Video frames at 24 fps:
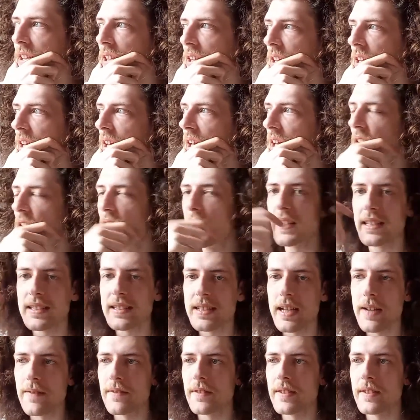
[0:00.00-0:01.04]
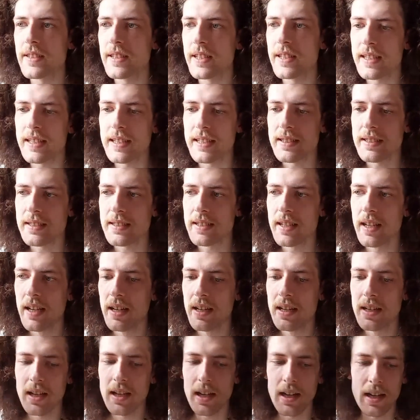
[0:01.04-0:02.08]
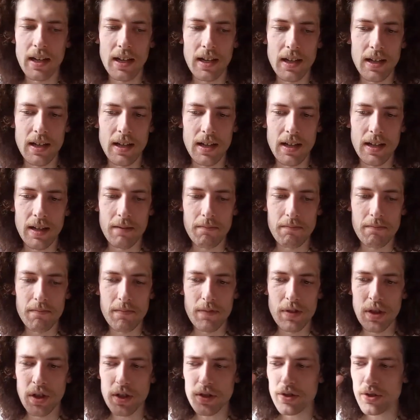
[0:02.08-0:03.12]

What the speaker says: early 70s, not